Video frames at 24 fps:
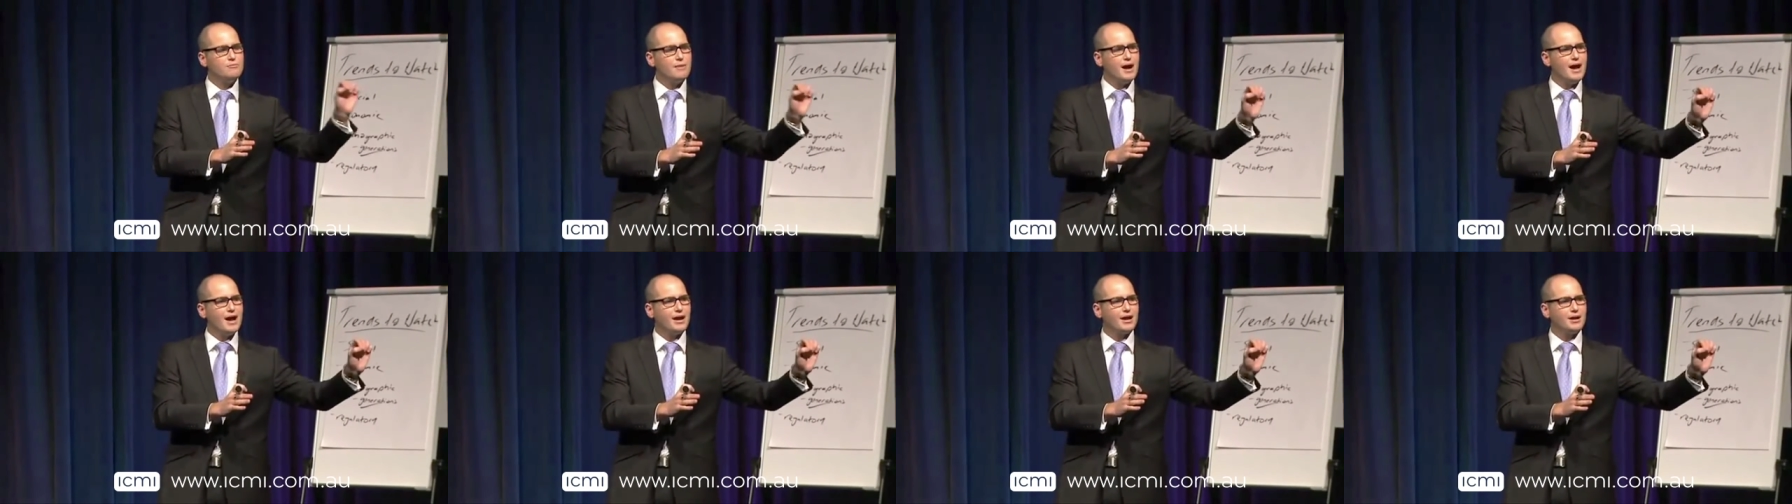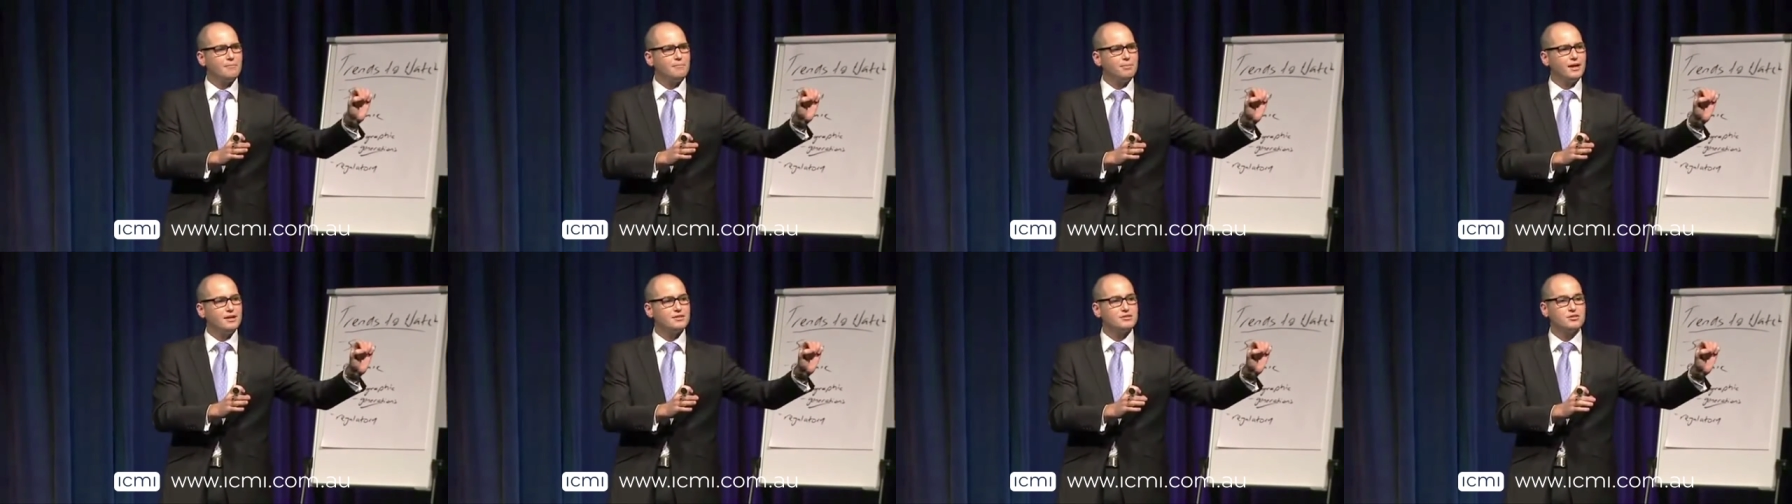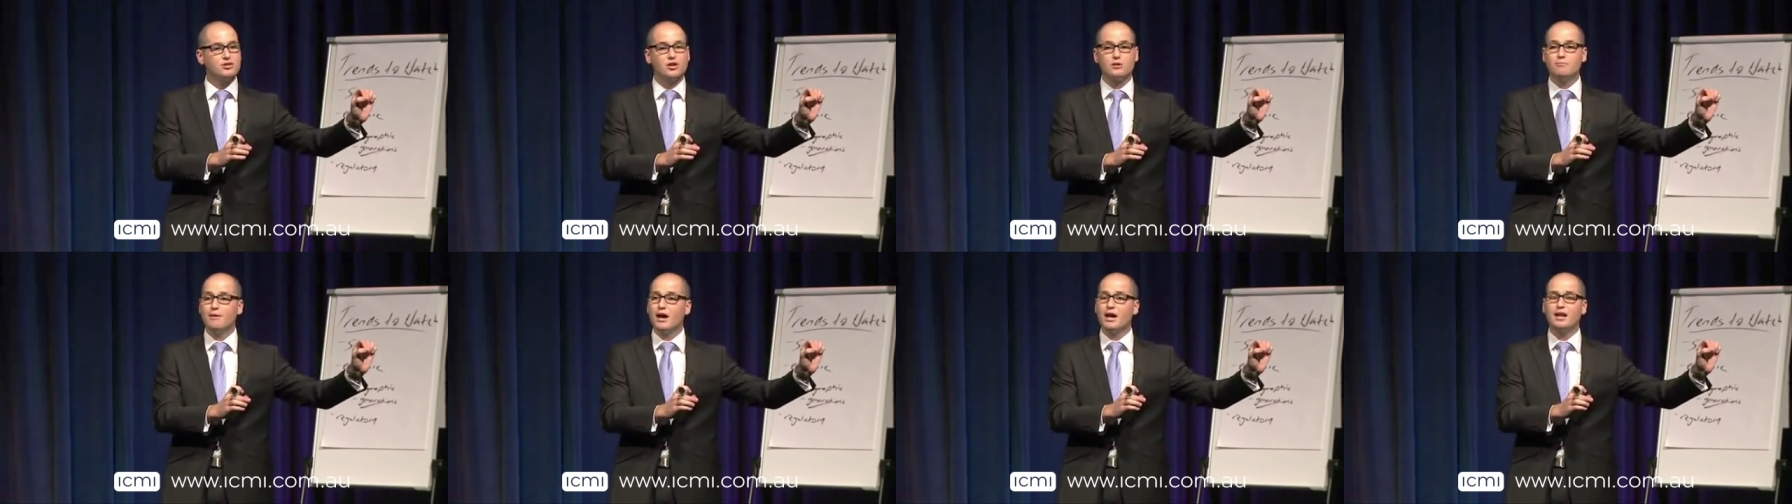marketplace
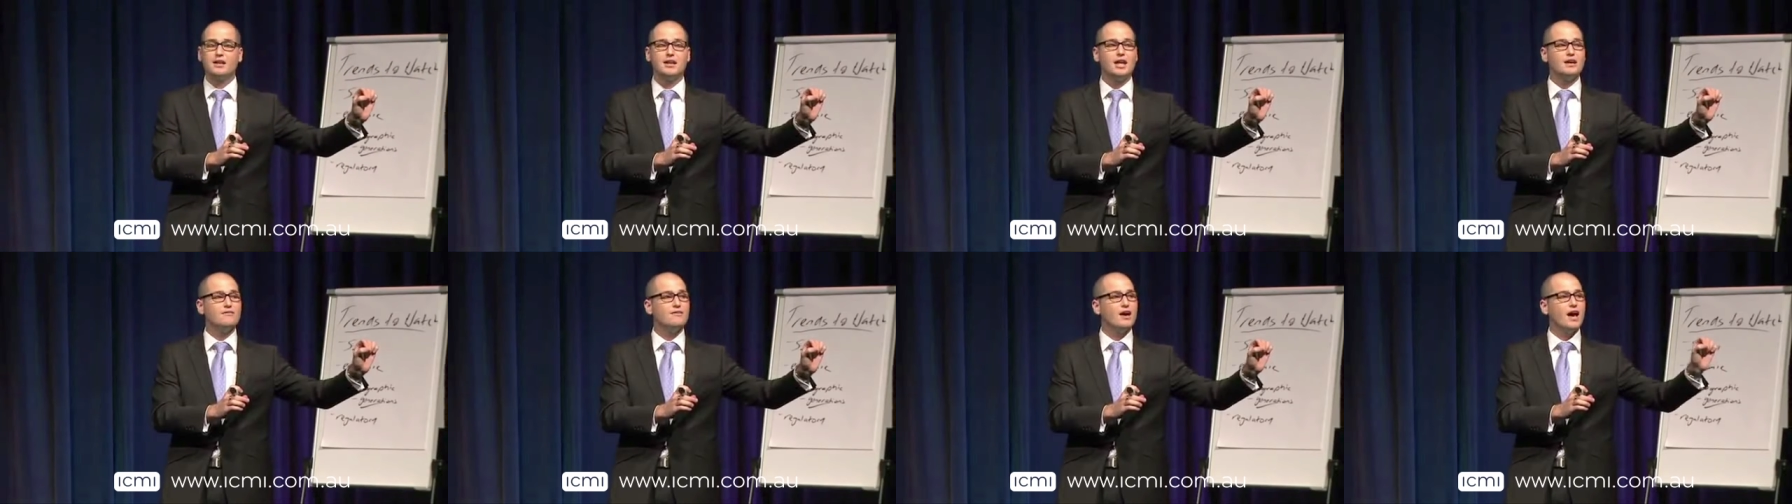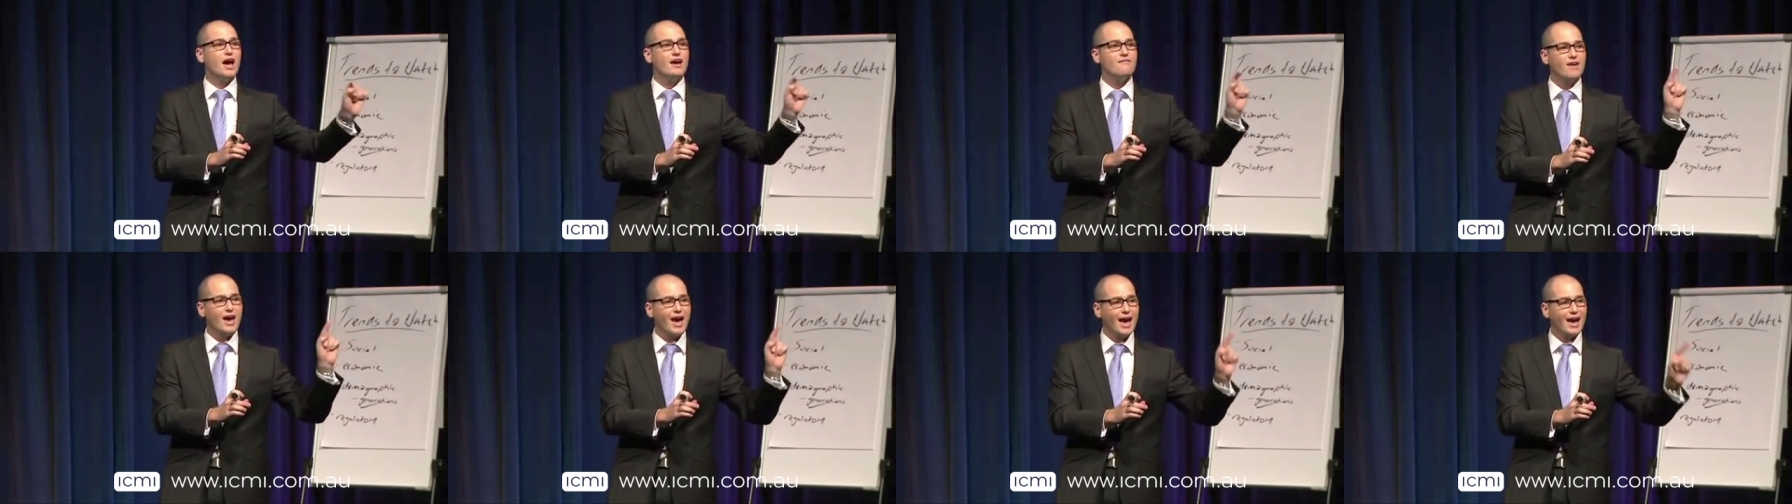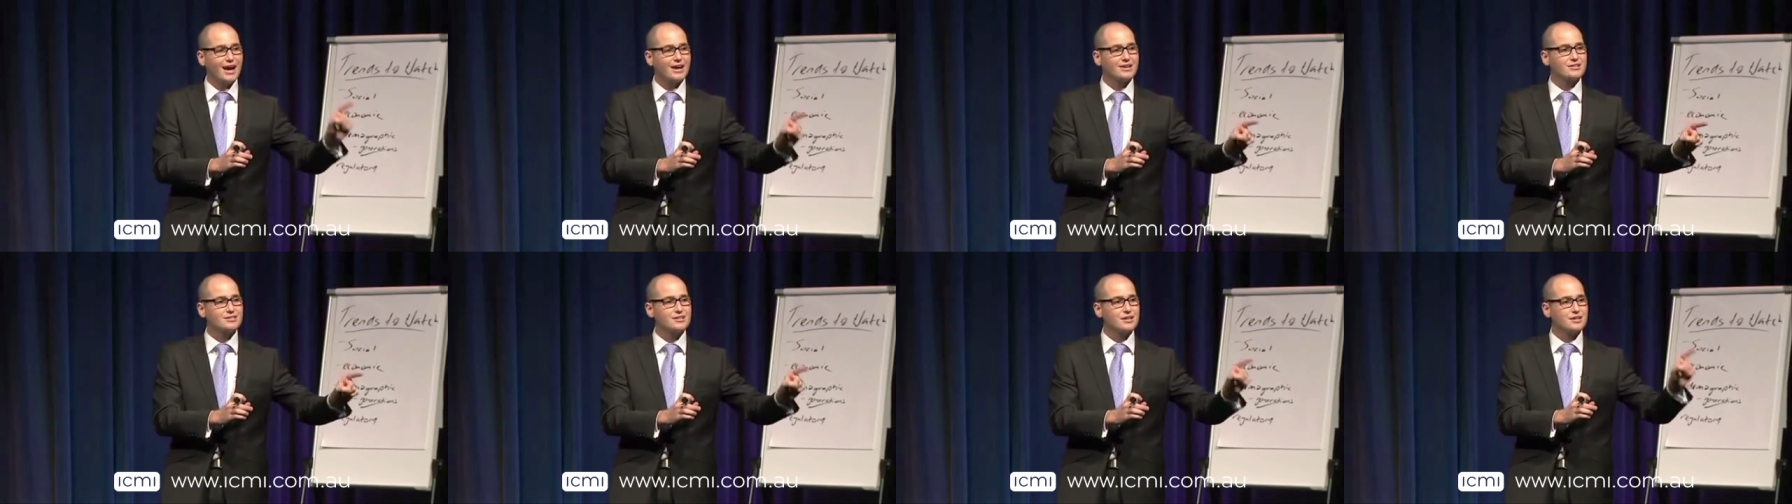that you may never have
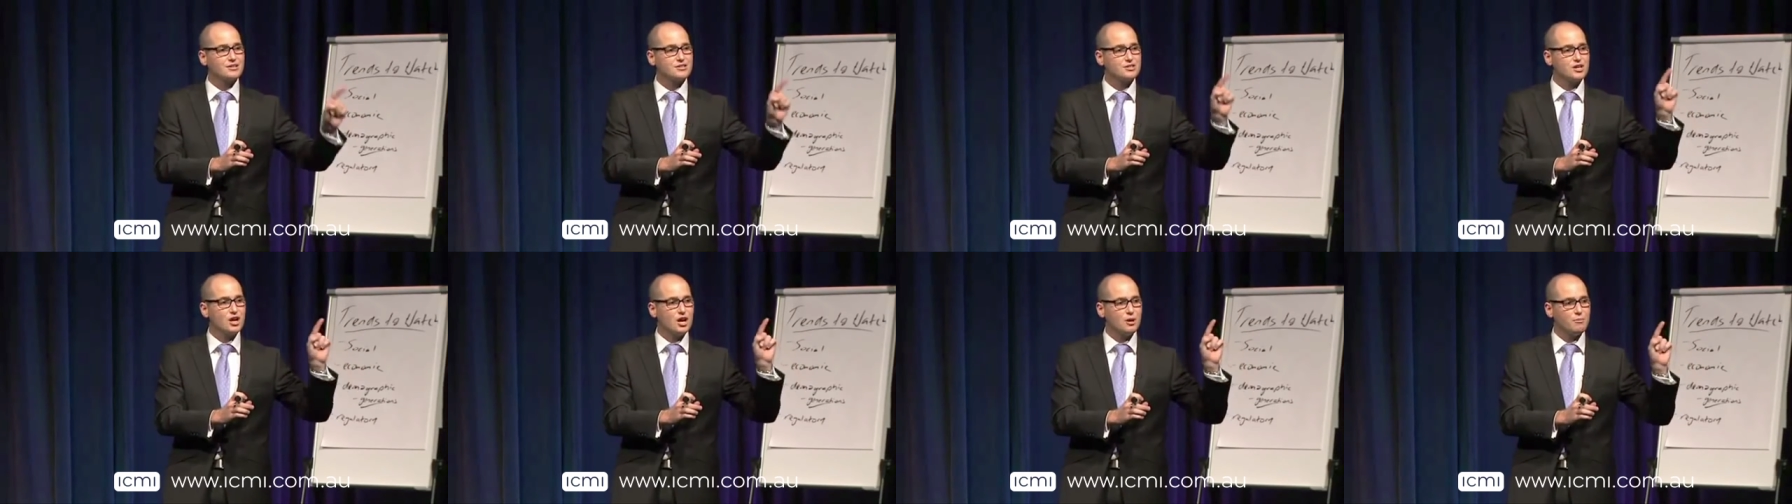accessed